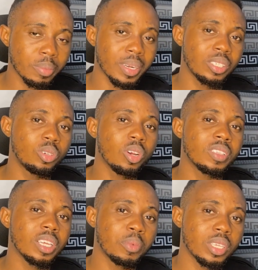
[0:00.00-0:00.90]
Remember, the goal
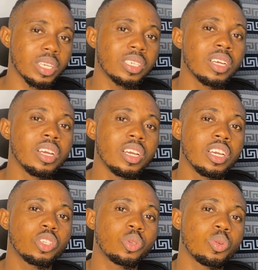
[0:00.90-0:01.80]
of data modeling
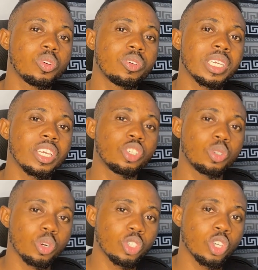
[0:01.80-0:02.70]
is to create a
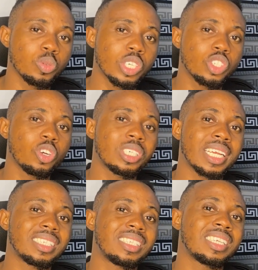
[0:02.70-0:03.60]
structured way so
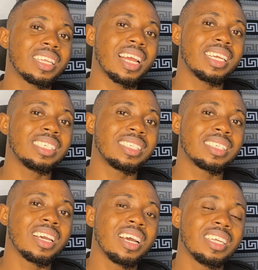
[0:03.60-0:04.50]
that data
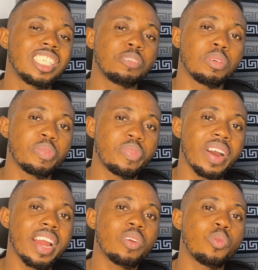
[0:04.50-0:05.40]
is
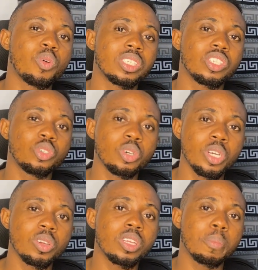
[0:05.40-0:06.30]
typifying what is
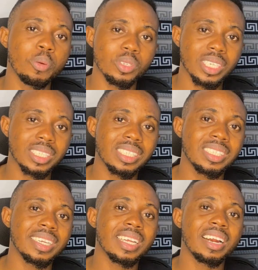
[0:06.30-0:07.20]
going on, the
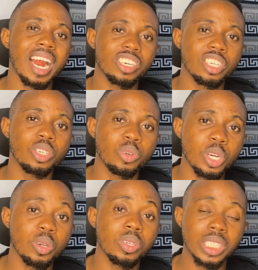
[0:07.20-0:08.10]
processes that are actually
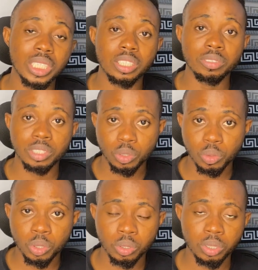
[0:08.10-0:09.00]
going on in the
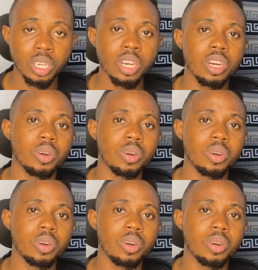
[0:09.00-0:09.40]
real world,